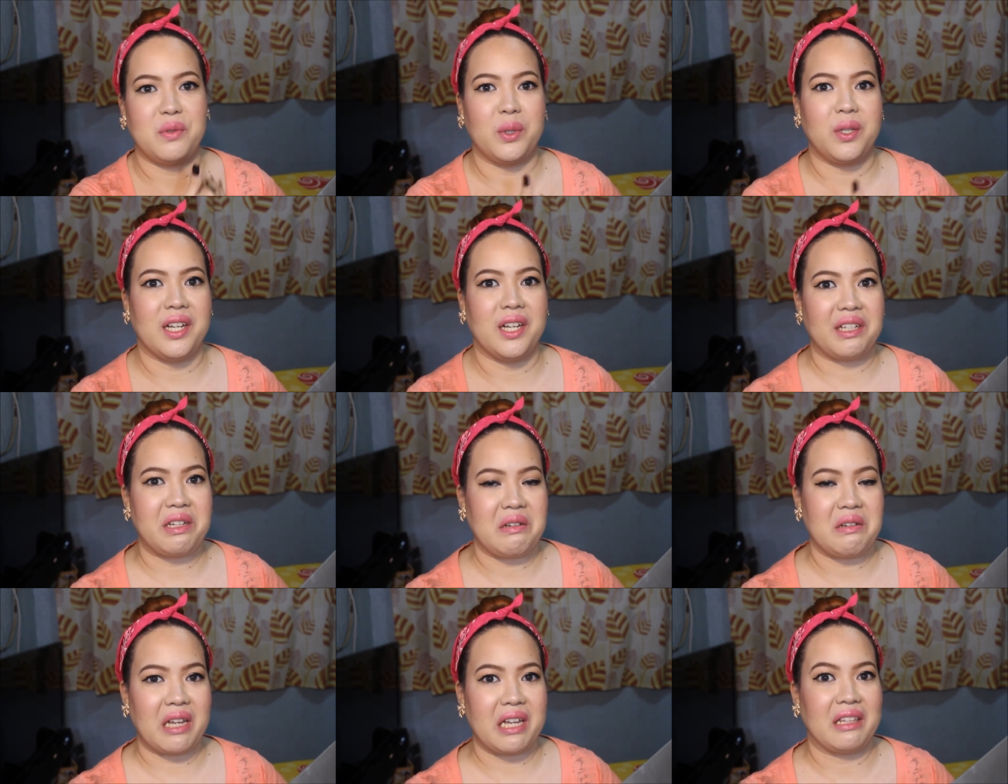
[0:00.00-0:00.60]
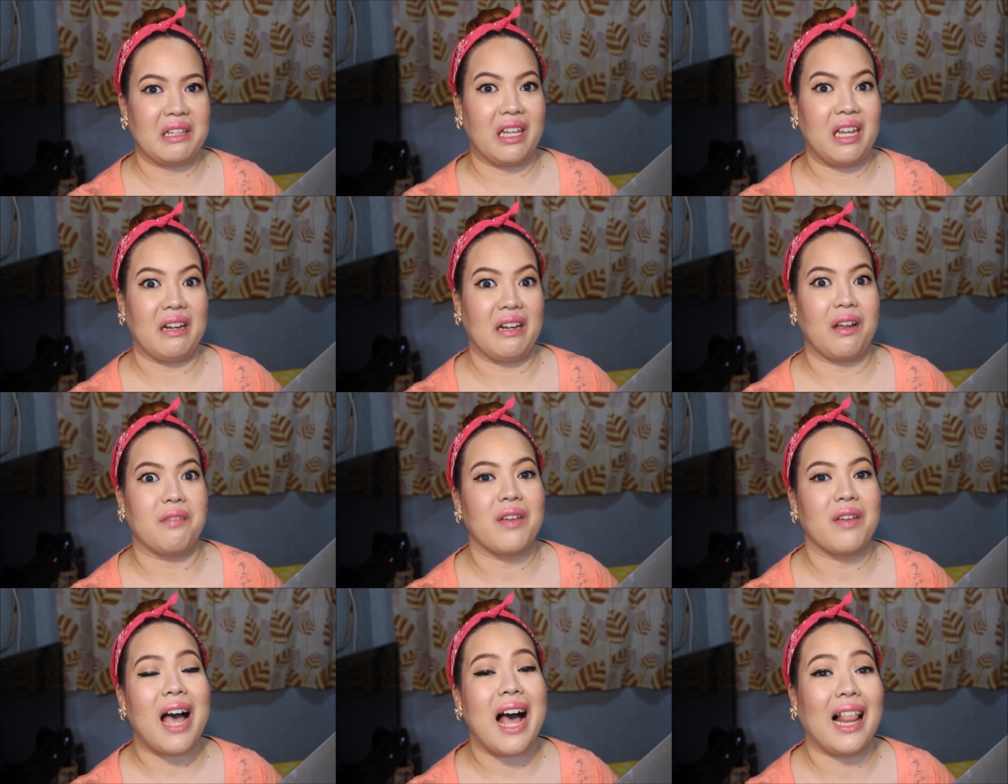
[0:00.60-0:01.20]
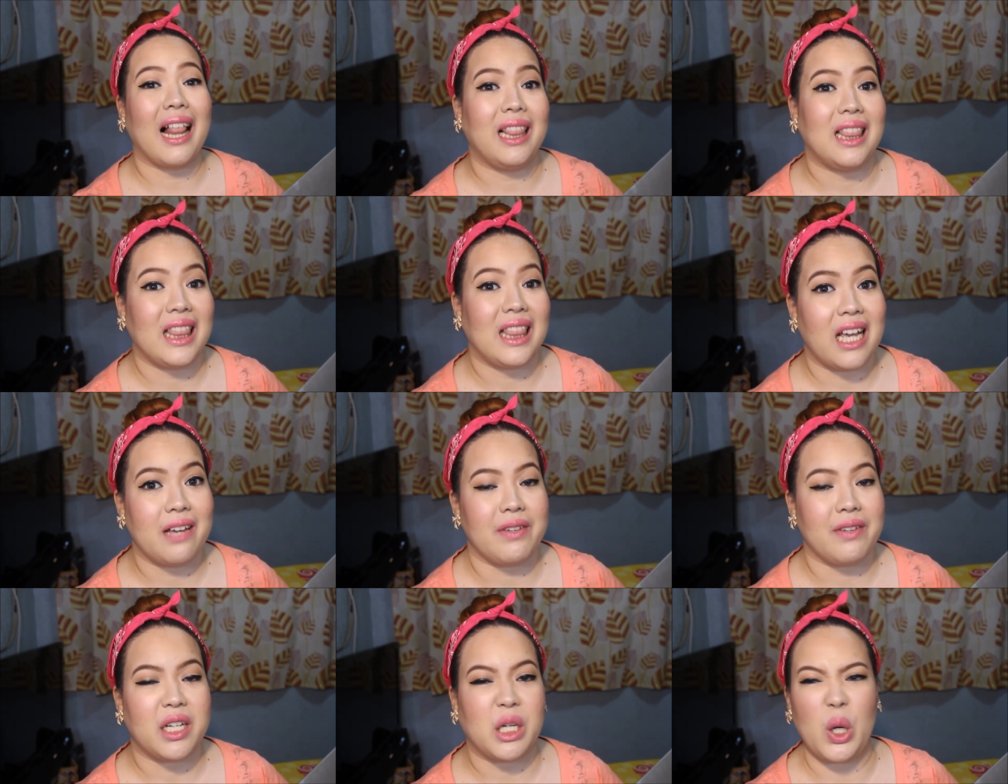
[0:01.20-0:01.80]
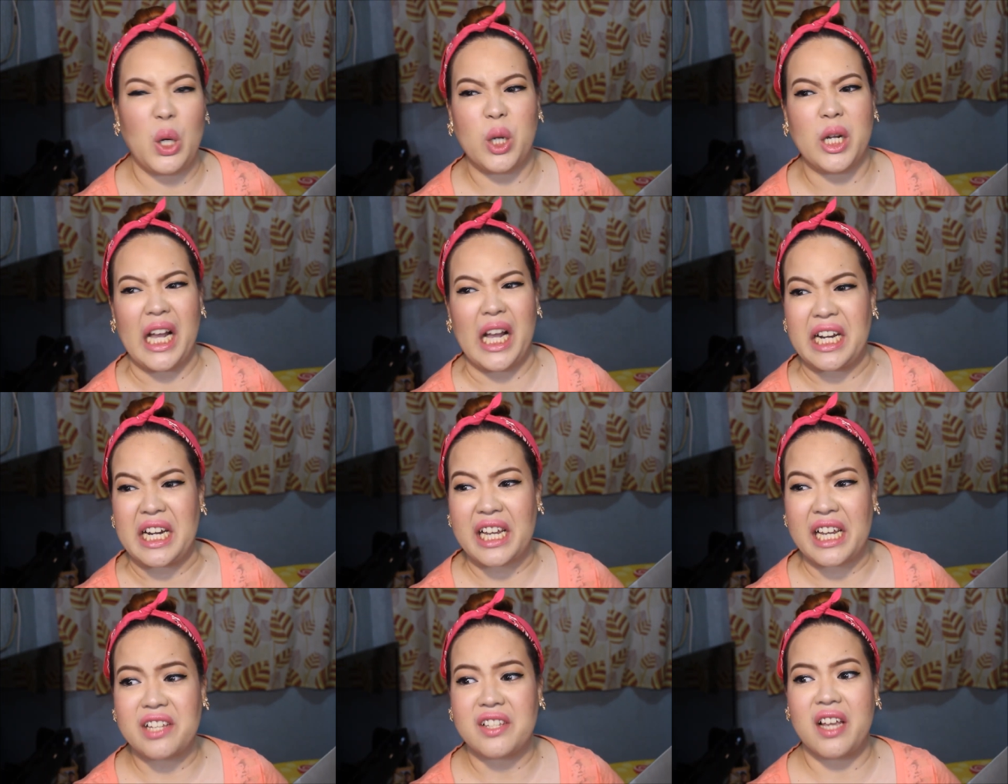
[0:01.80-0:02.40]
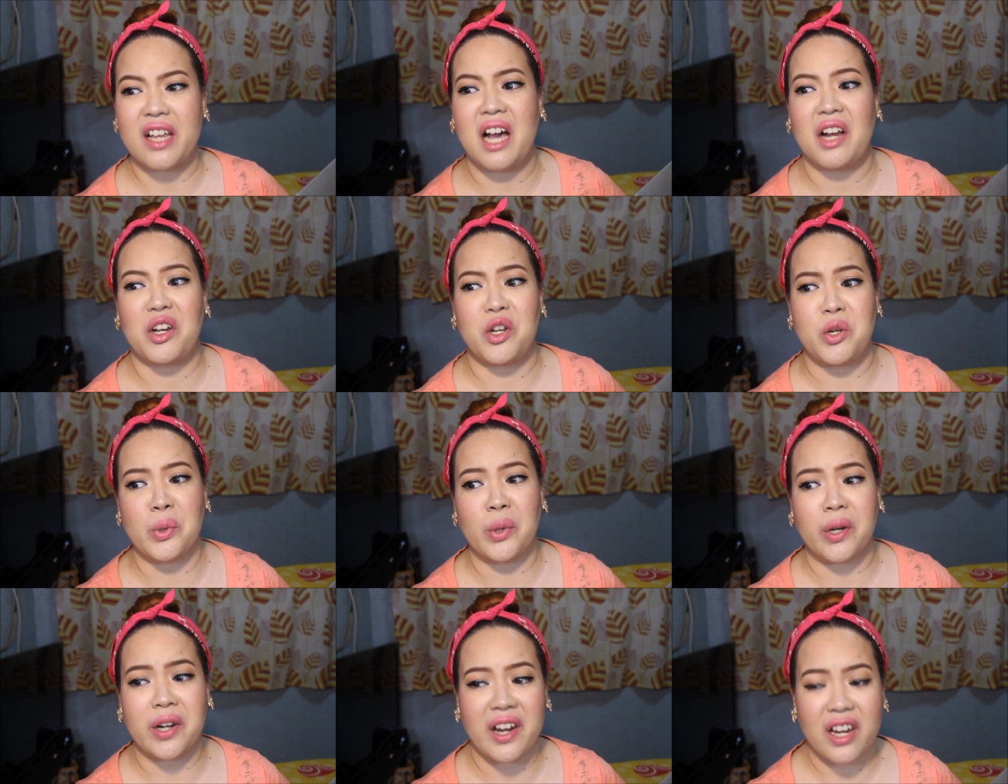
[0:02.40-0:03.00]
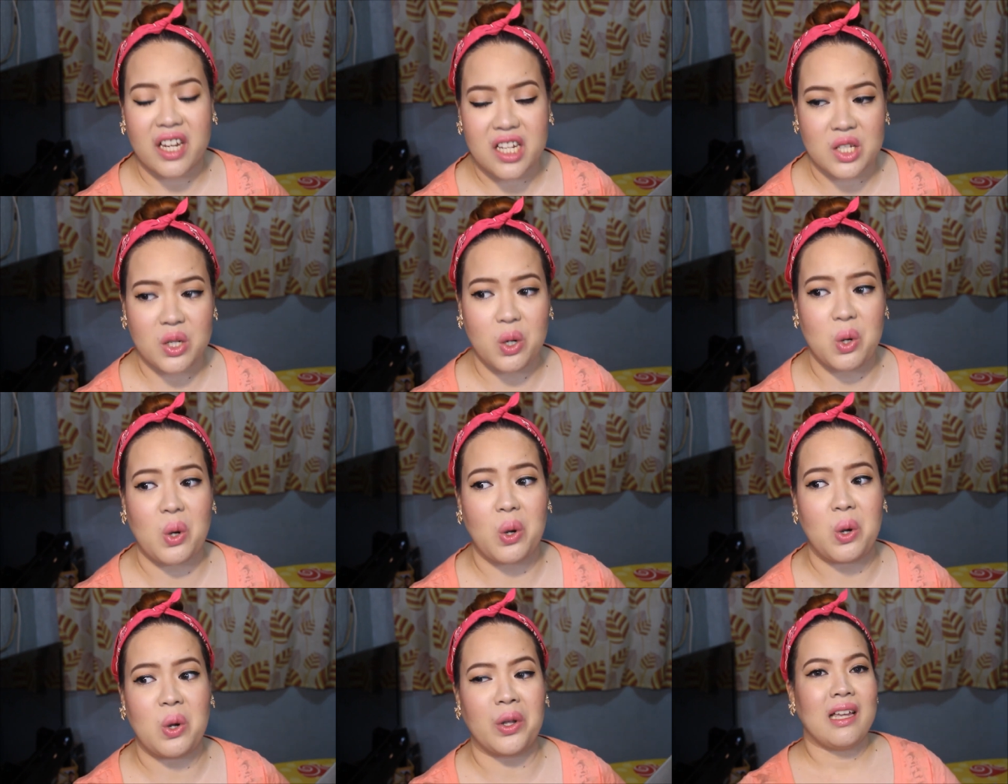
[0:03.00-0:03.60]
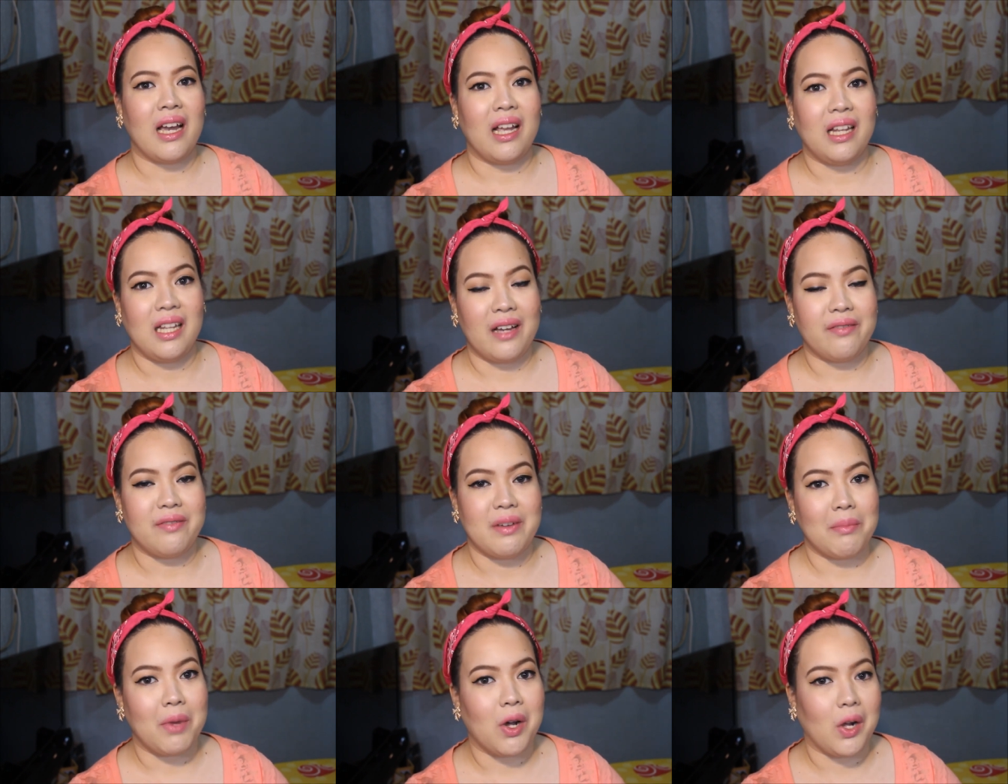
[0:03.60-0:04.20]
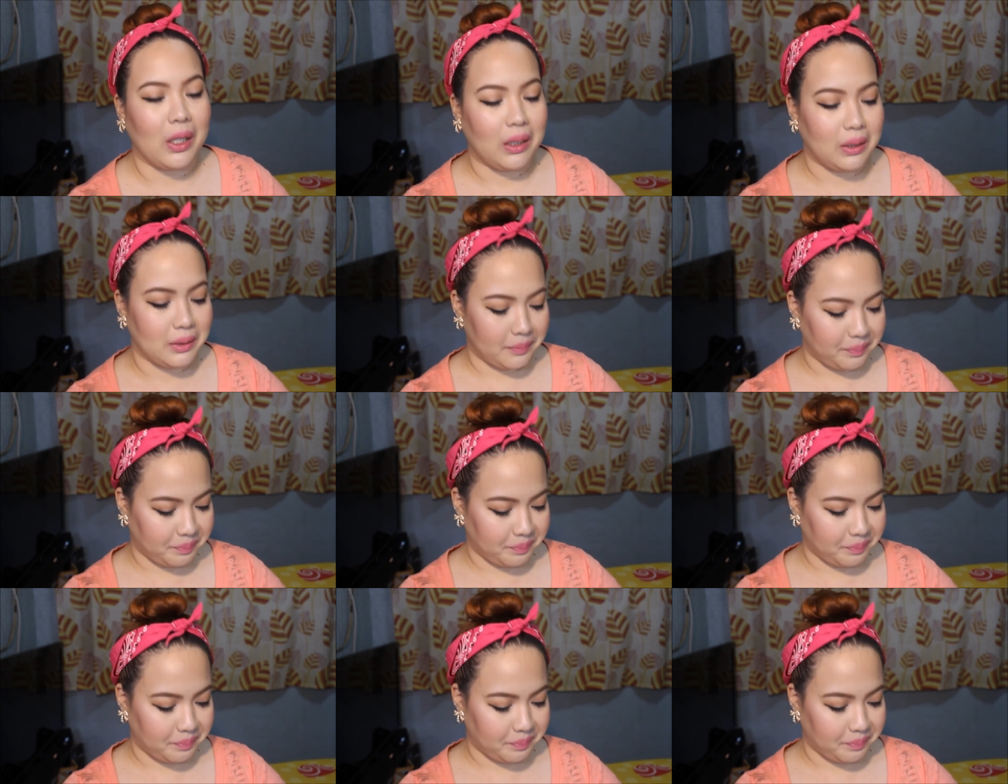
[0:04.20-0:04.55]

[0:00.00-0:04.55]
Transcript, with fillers: food that you can think of. I love it. Longanisa, chorizo. I love them all.